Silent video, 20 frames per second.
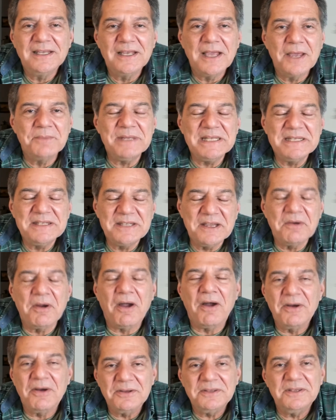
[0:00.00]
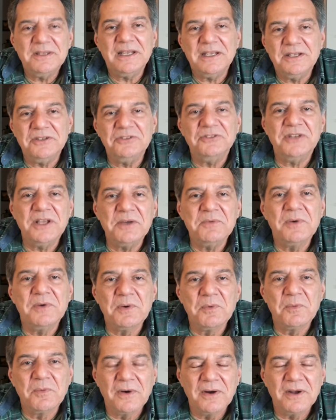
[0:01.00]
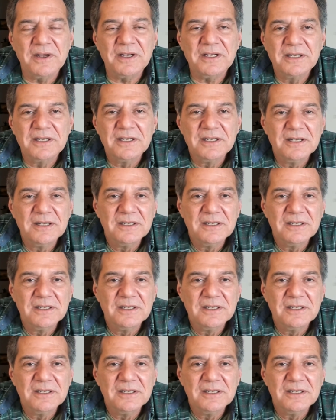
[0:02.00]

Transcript: I mean, there are things that will work